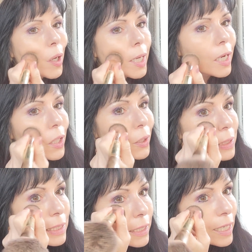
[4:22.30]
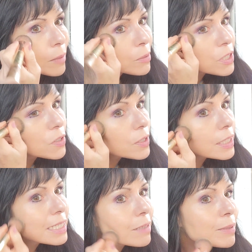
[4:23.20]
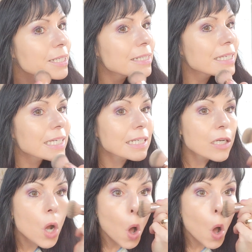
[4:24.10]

Get close to the camera so you can see my skin.